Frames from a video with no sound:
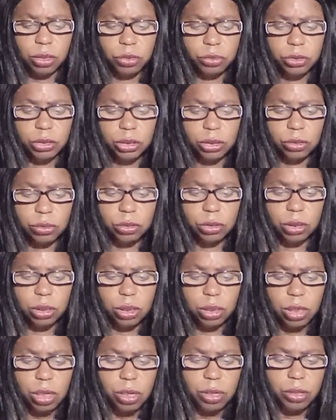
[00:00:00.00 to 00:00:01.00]
So the
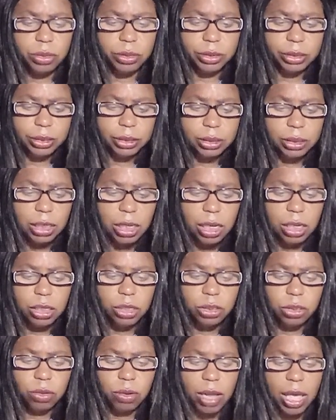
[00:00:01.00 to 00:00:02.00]
Lord,
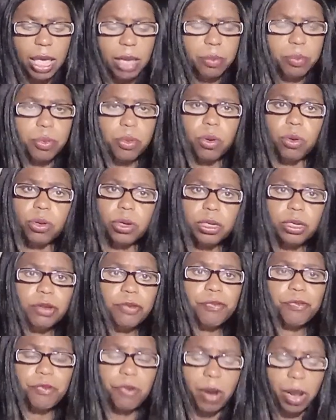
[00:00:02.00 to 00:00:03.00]
had broken the
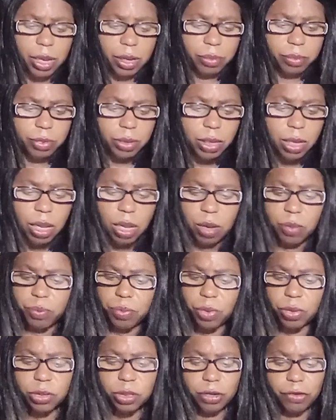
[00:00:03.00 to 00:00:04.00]

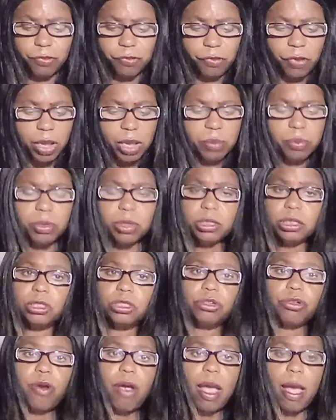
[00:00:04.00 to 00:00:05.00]
frame of the
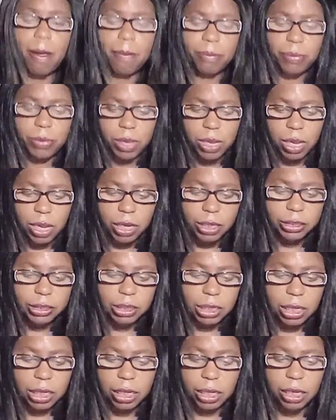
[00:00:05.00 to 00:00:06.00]
trap the
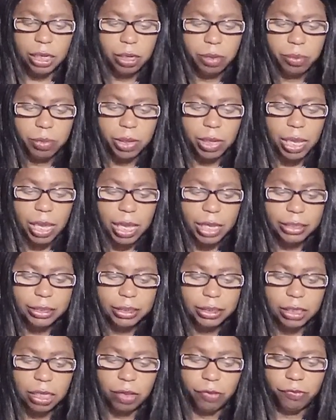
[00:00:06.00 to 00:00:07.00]
enemy has
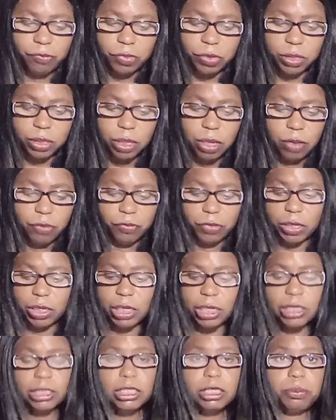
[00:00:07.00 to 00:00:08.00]
set for
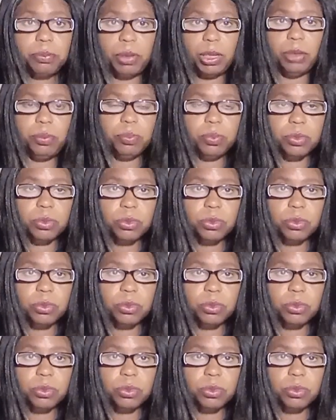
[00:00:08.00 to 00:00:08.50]
His people,